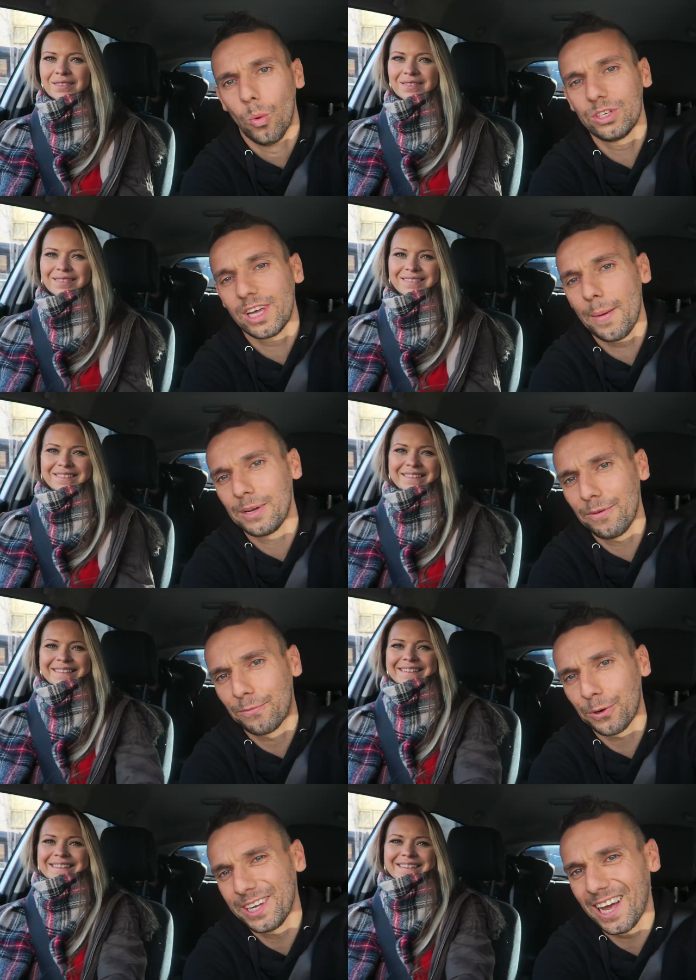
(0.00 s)
Speaker 1: What's happening
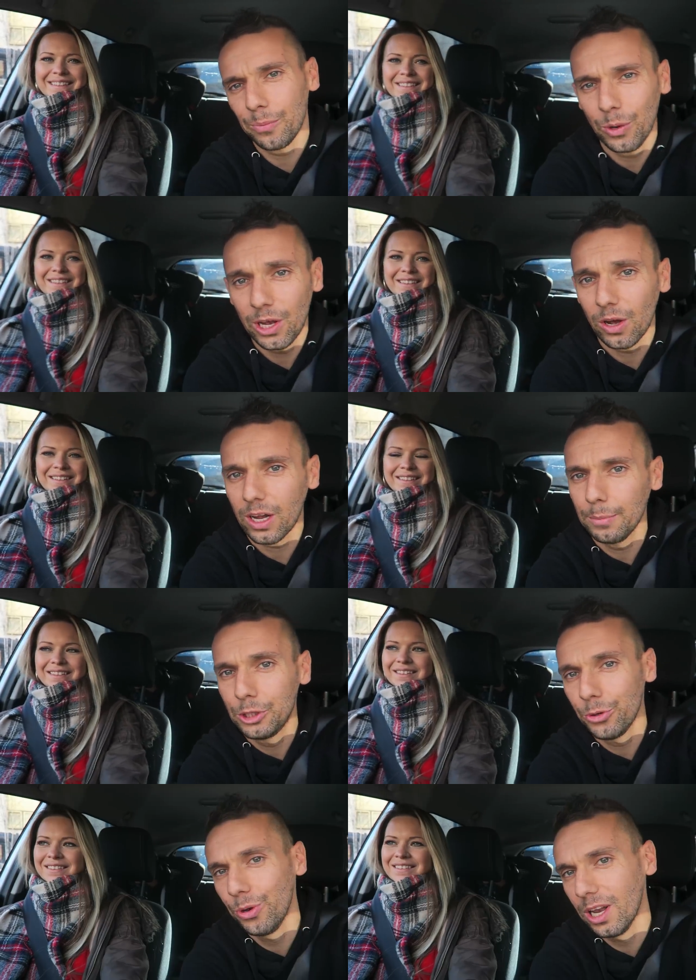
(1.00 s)
at FreeGang? We are
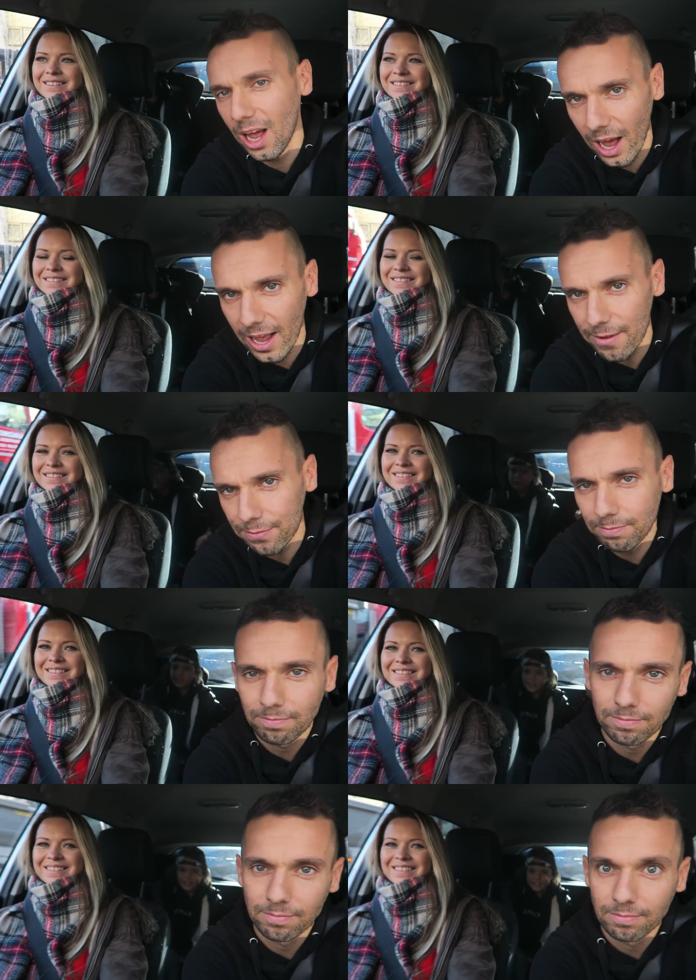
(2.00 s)
coming to you live.
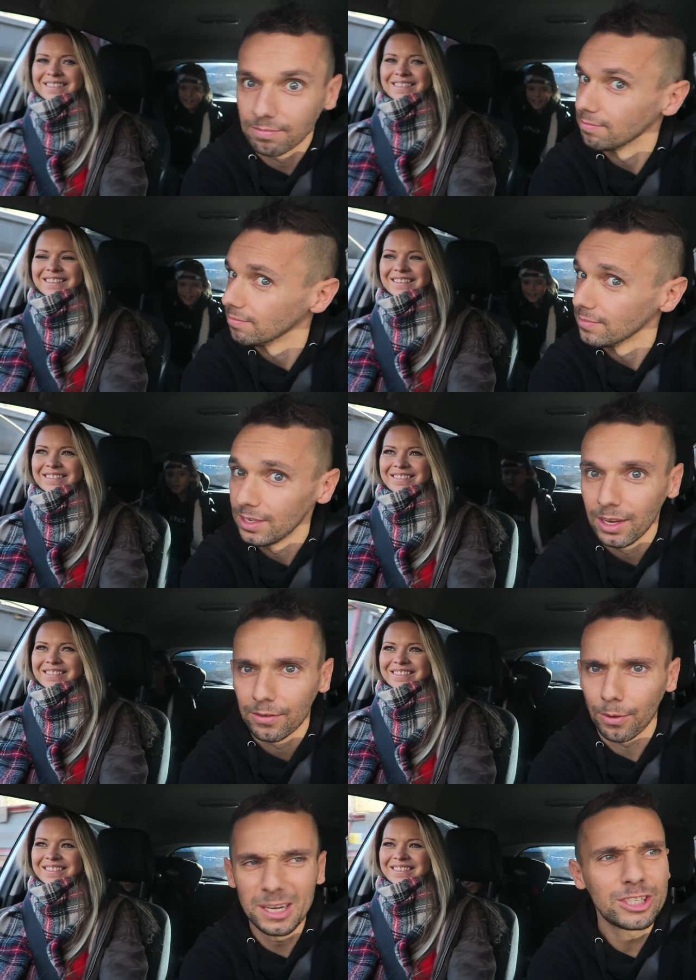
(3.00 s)
We're not live.
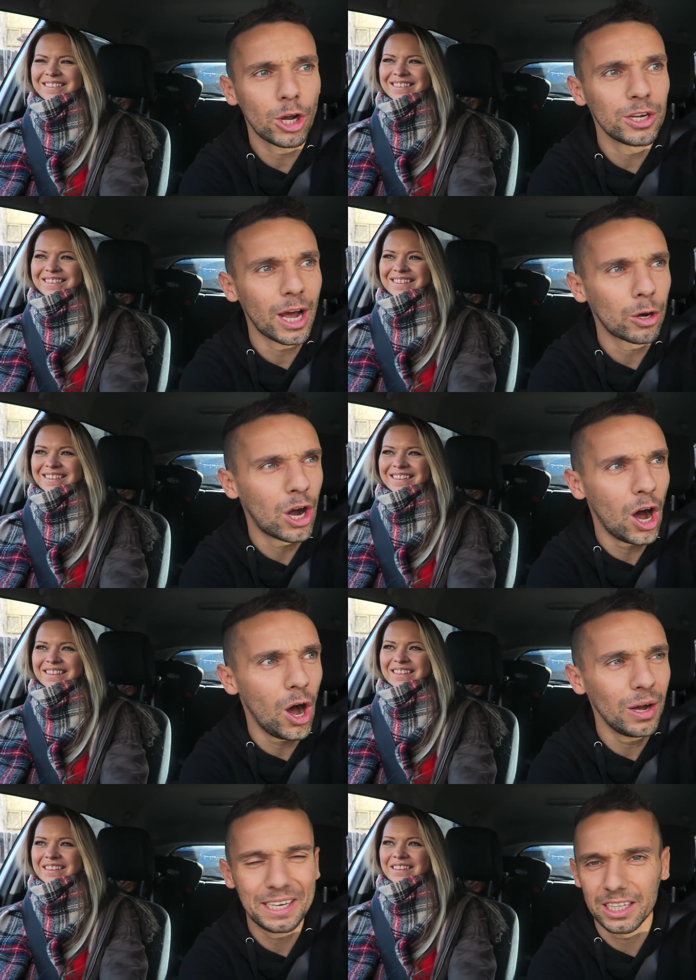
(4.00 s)
From inside our
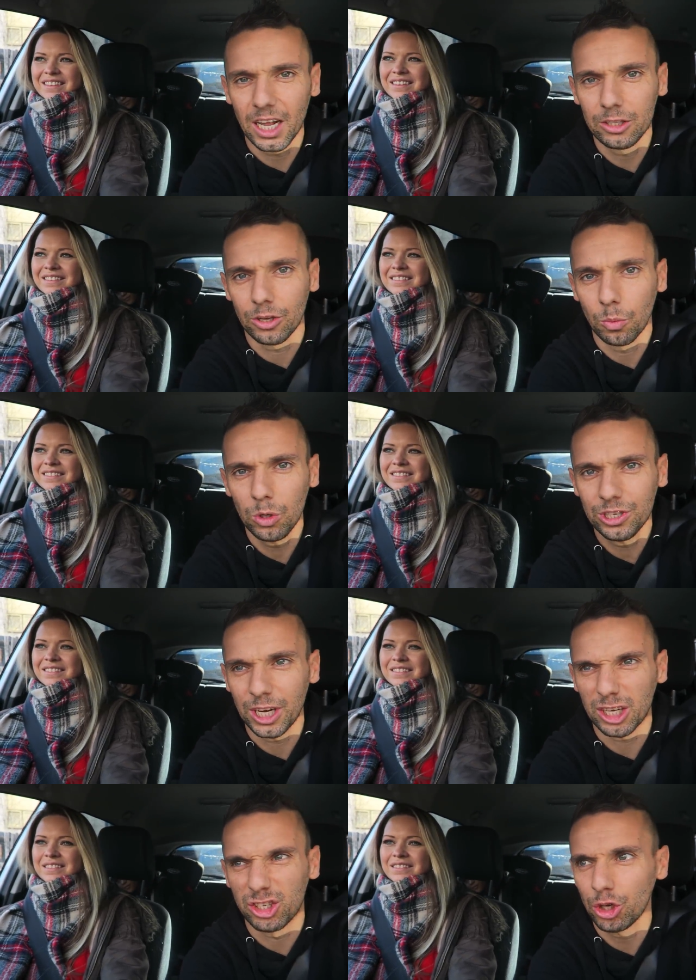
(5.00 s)
car in London. What
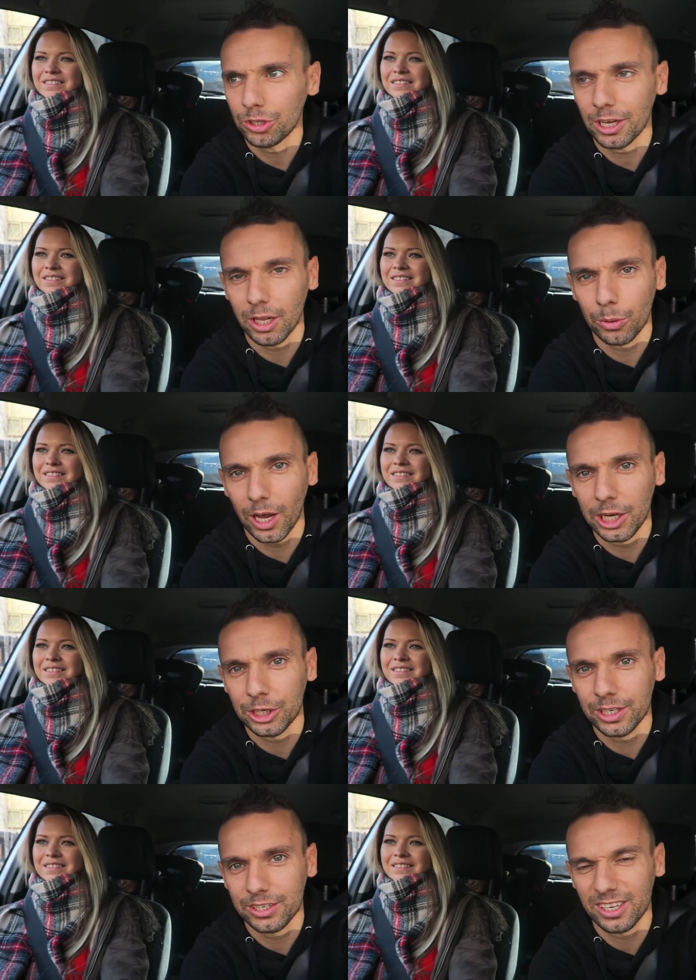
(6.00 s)
an exotic
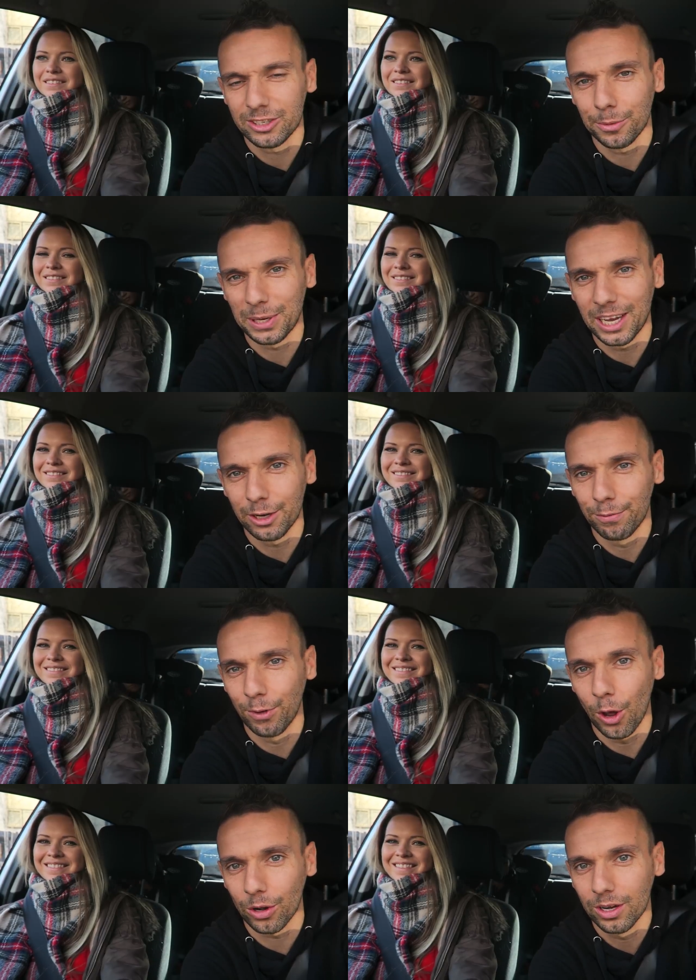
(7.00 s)
location this is to begin a
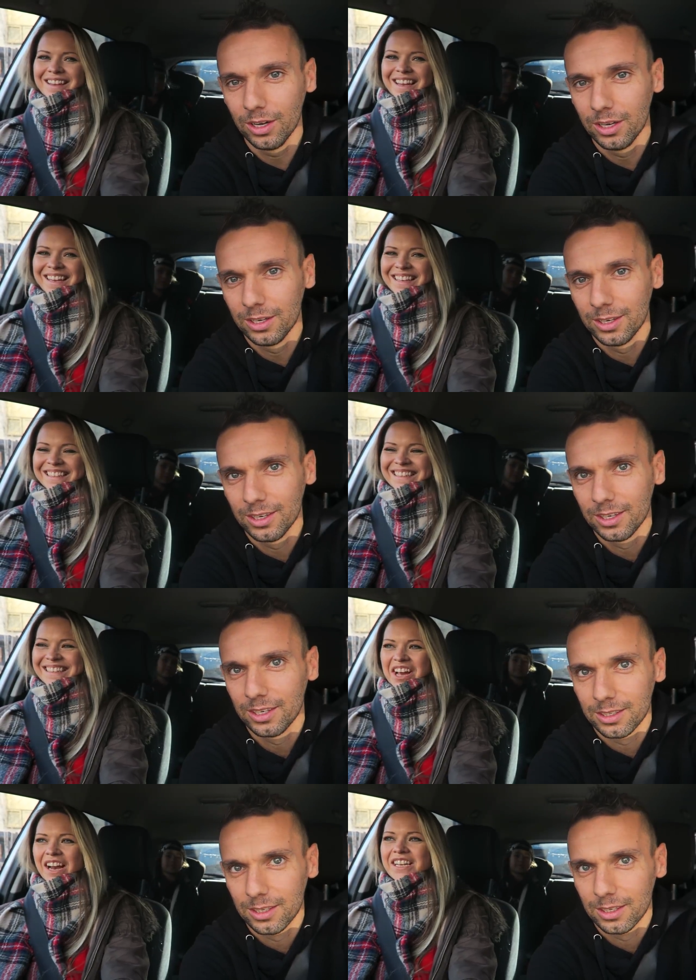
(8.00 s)
vlog.
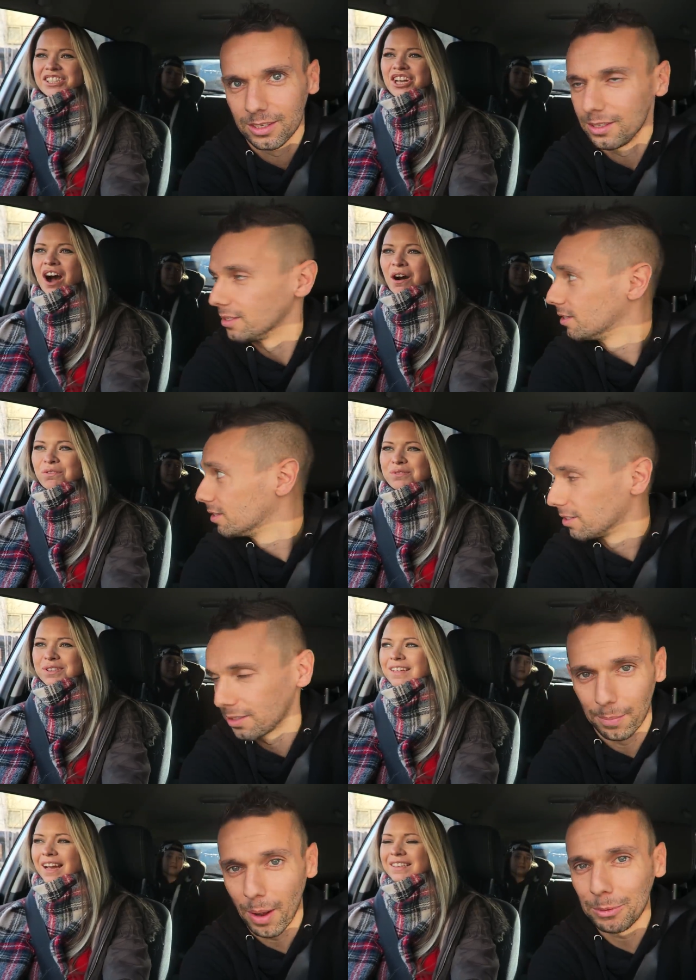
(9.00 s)
And it's
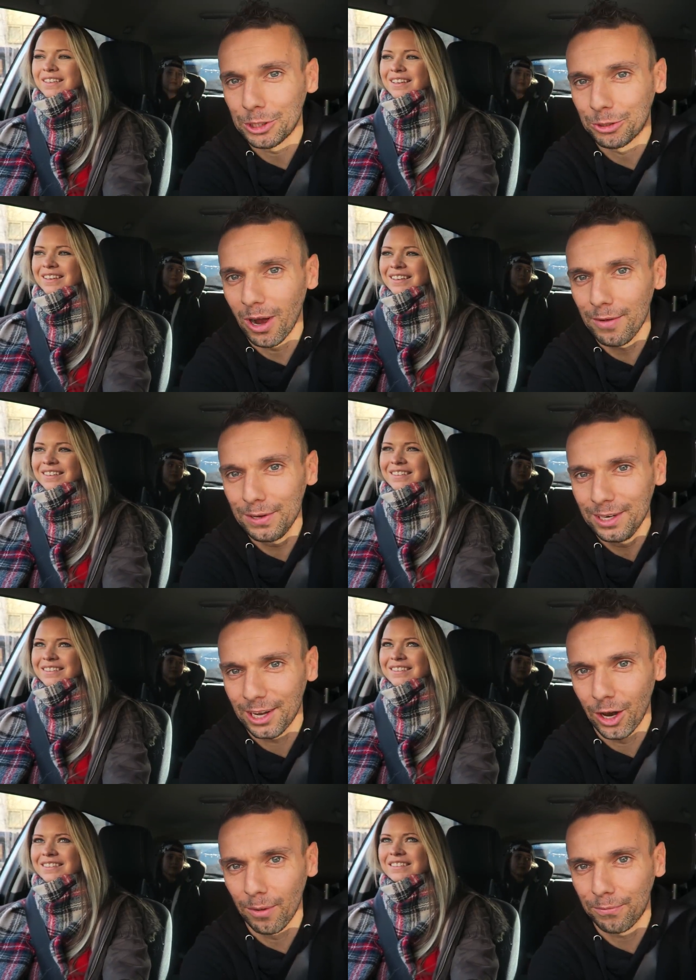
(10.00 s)
cold. And Mummy's
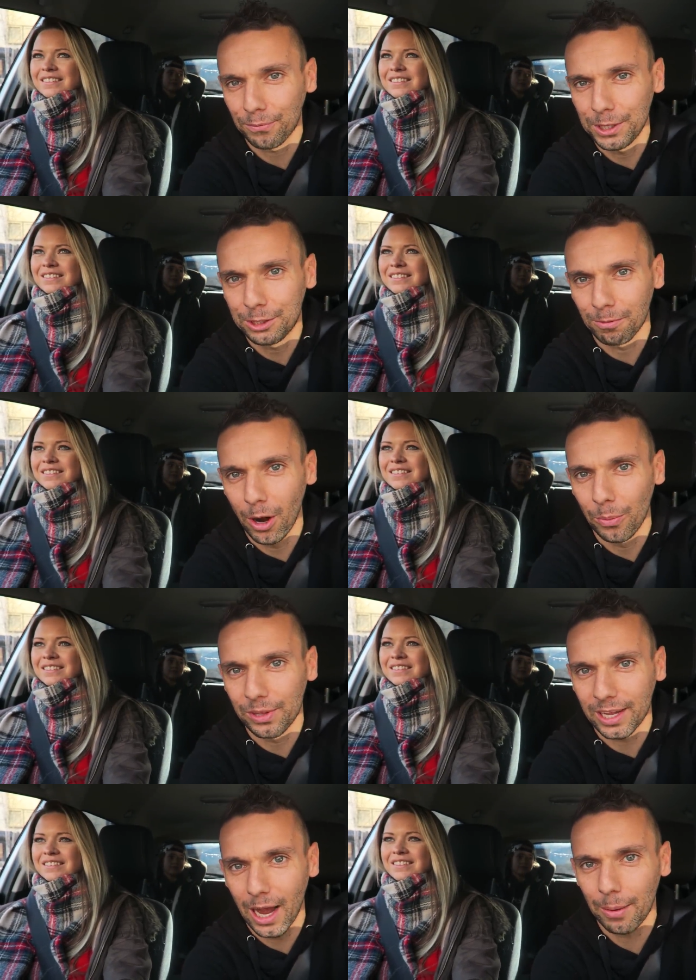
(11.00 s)
driving and I'm free to roam with the